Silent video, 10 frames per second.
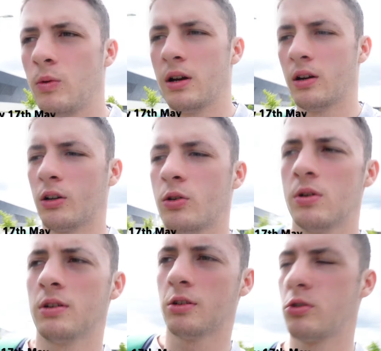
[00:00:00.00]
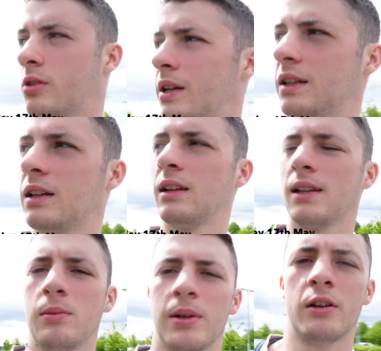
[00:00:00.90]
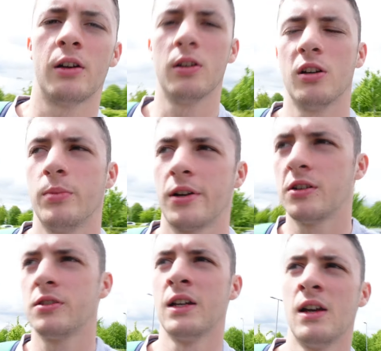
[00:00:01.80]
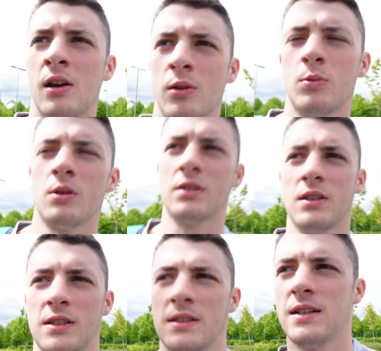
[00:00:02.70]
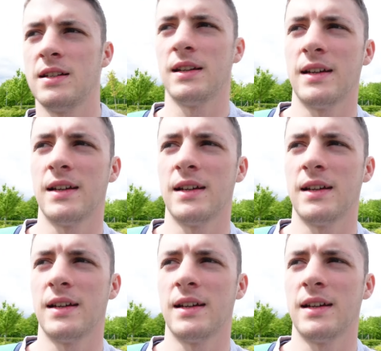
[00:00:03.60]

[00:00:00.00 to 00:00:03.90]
We are going to training a little bit earlier because we wanted to see